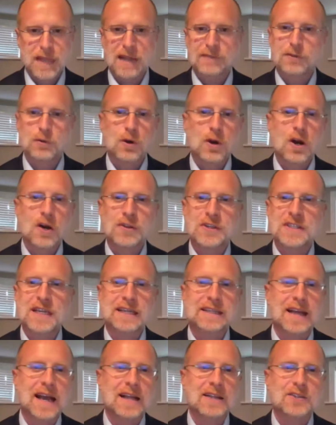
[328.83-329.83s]
After all, the
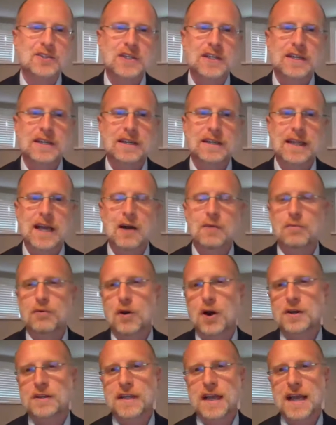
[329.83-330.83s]
technology can allow
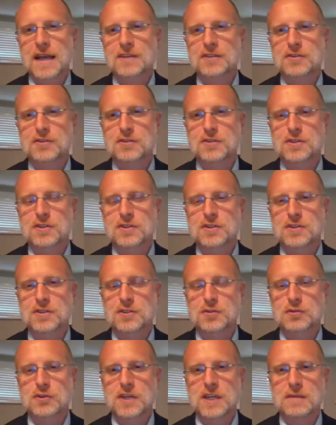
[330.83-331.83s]
broadcasters to
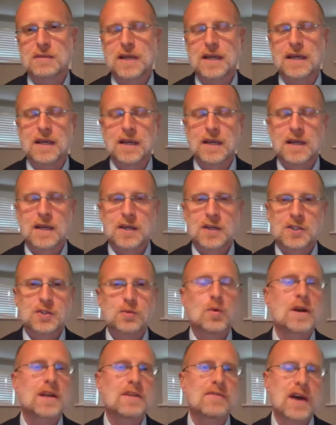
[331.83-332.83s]
stream a
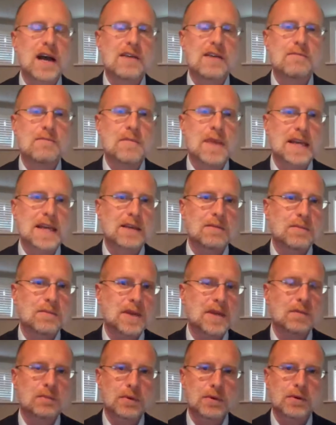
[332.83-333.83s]
25
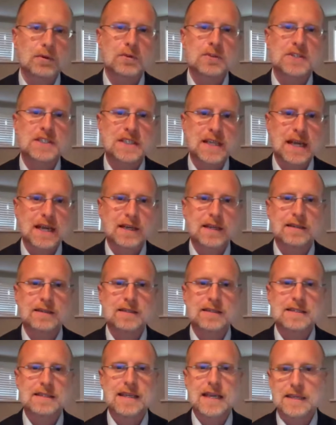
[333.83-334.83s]
megabit per
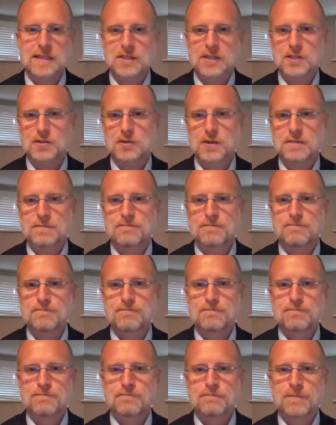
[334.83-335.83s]
second data stream.
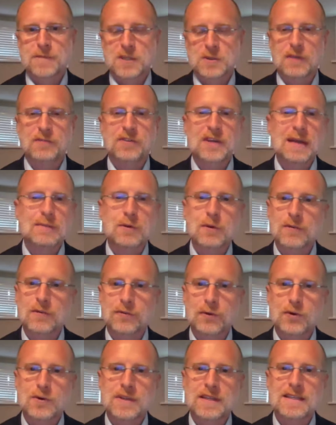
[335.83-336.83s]
So I've come to
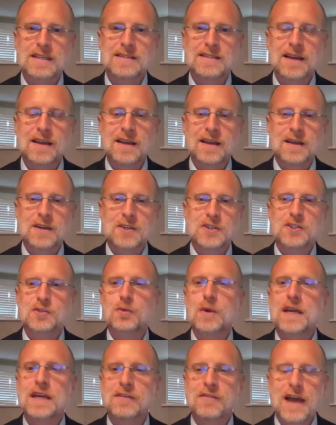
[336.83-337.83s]
refer to these
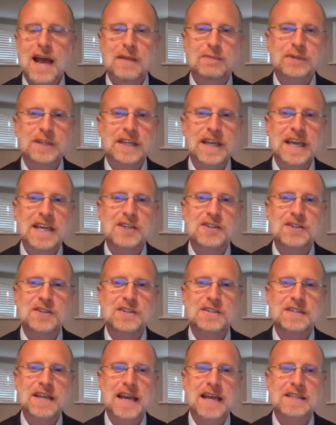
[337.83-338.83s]
suite of
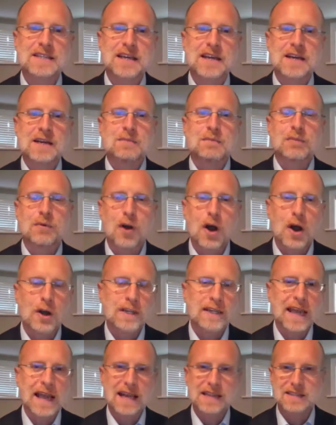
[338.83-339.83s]
applications as
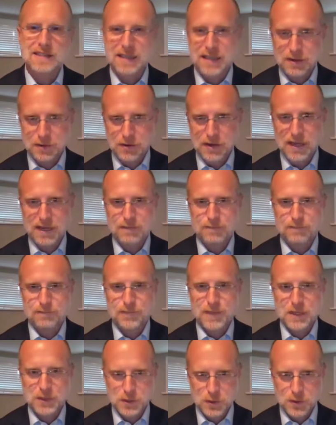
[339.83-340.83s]
broadcast internet
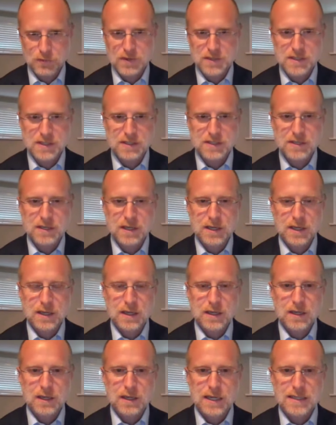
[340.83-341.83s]
services.
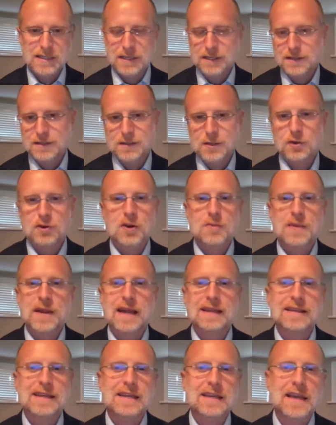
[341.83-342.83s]
It's a term that
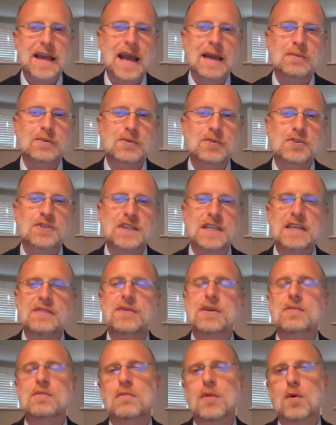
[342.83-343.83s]
I think captures
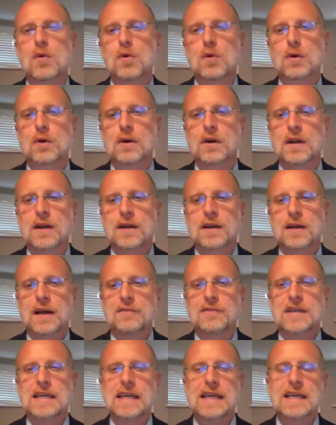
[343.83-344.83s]
even more
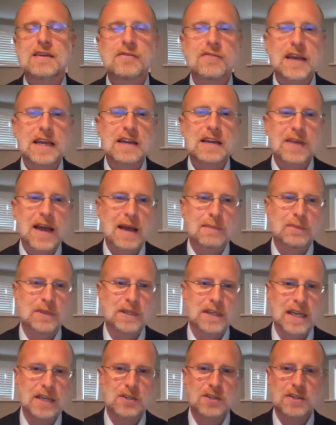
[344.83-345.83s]
of the innovative
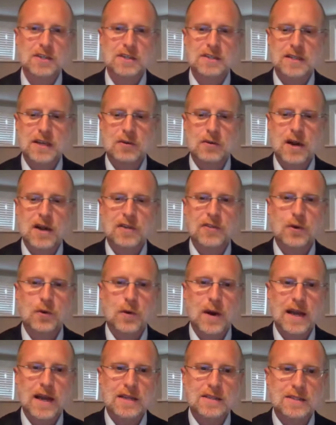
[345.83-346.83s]
applications that are on the
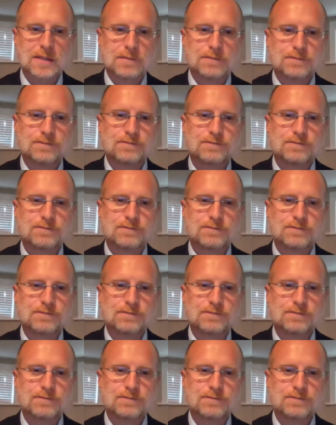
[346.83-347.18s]
horizon.